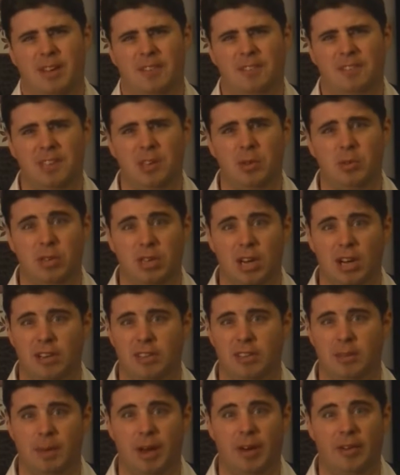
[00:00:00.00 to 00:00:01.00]
a few
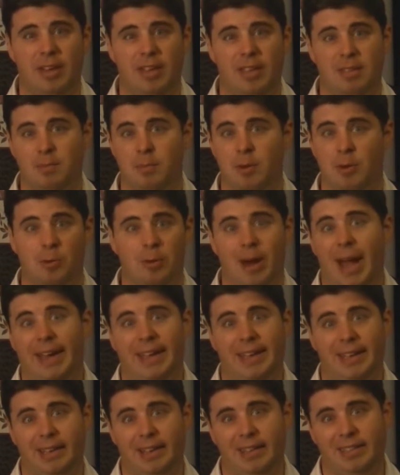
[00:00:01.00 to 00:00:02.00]
yucks about his
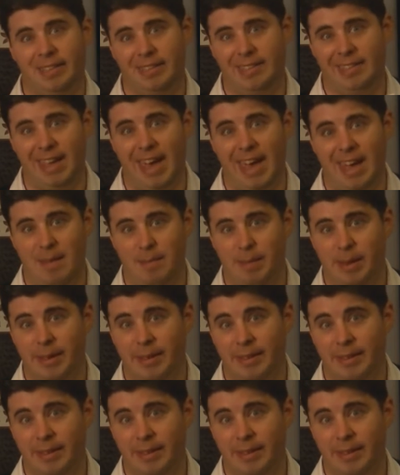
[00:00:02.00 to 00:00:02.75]
miraculous escape.